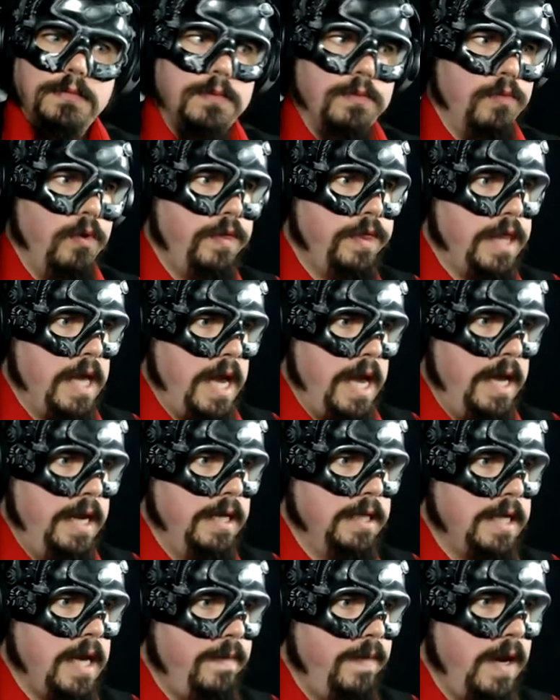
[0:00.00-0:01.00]
What the hell
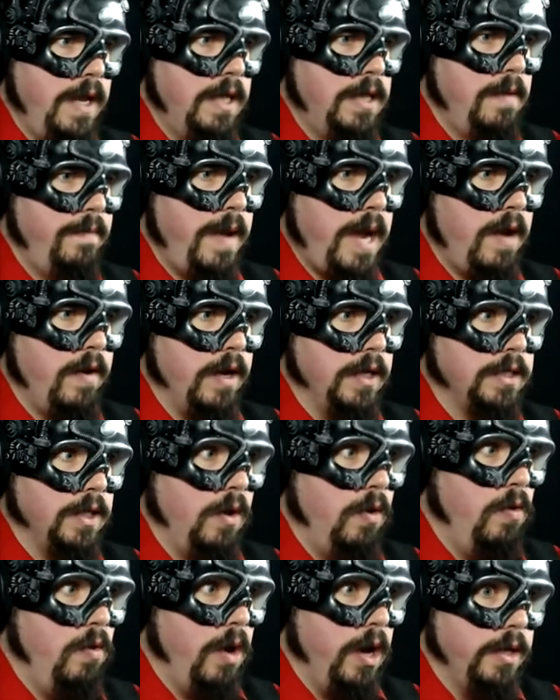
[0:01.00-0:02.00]
is happening in the barracks?
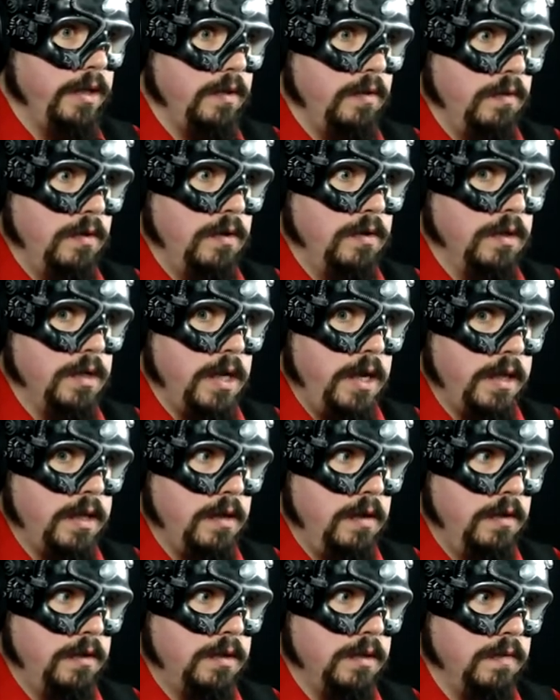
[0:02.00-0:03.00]
Oh, I do not like the
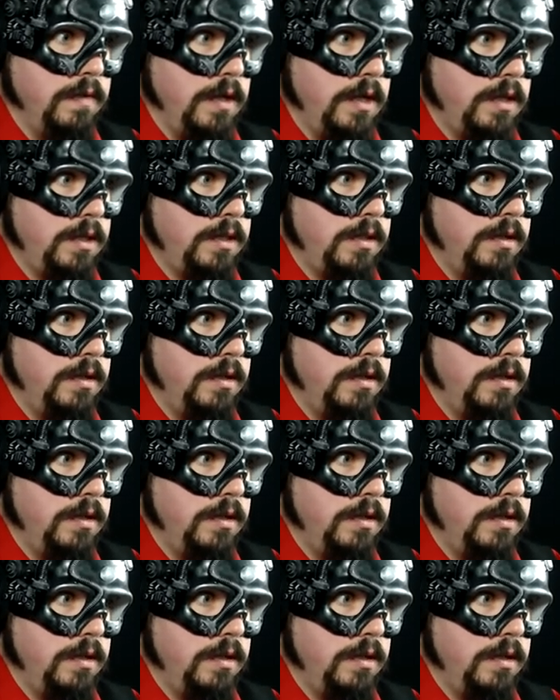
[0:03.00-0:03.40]
looks of this.